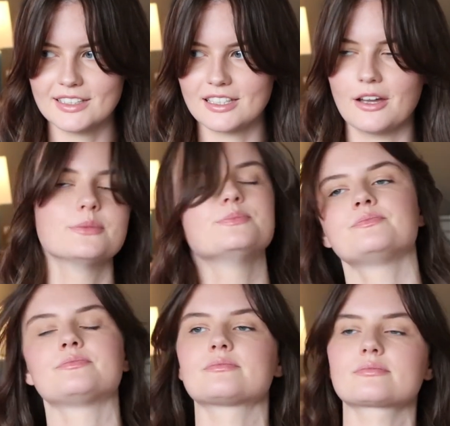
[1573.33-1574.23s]
So
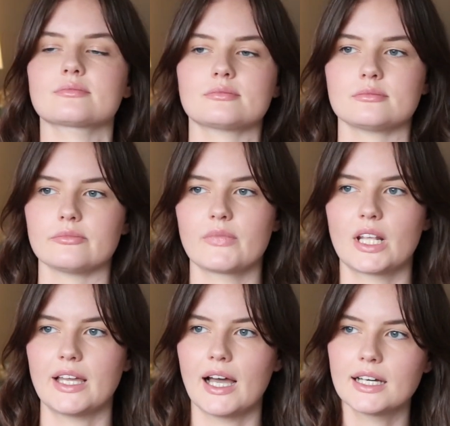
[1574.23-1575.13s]

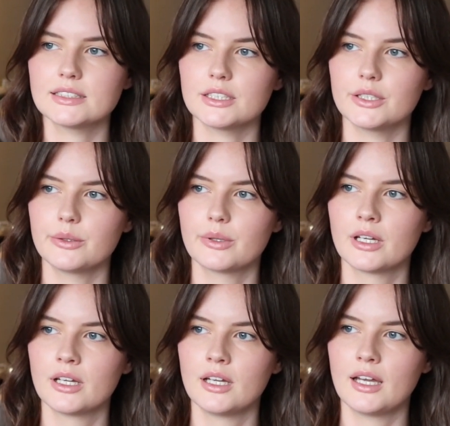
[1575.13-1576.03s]
yeah,
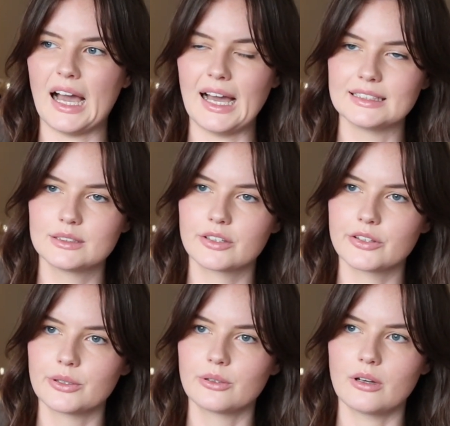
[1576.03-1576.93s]
I
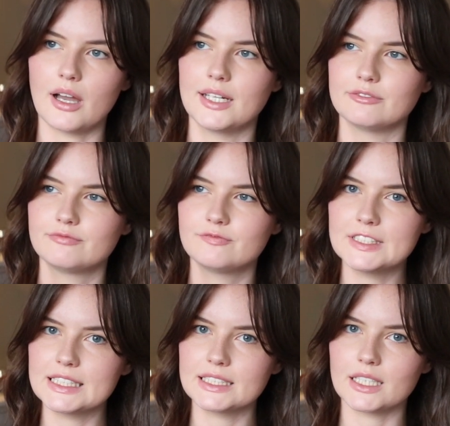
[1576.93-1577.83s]
thought I
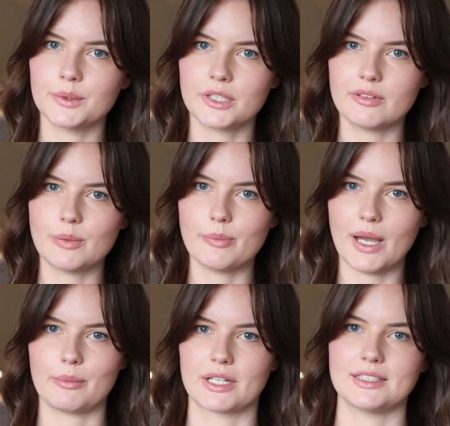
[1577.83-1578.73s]
really don't want to rip it
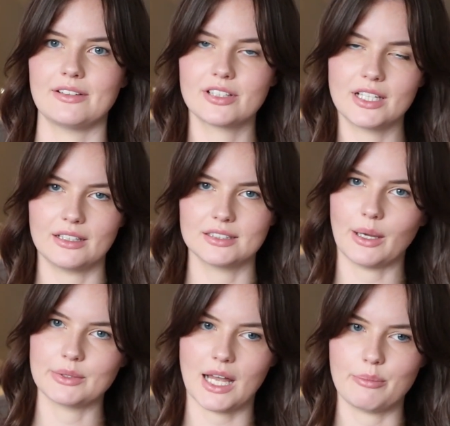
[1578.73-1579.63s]
back because everything else
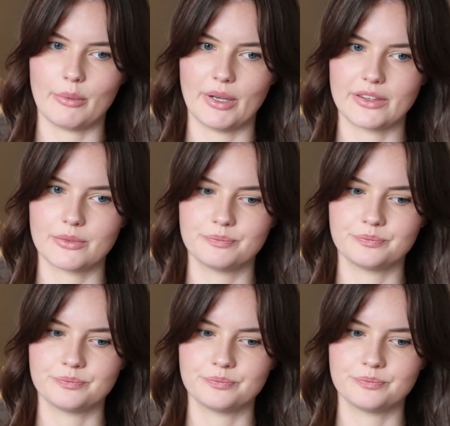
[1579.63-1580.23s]
I was happy with.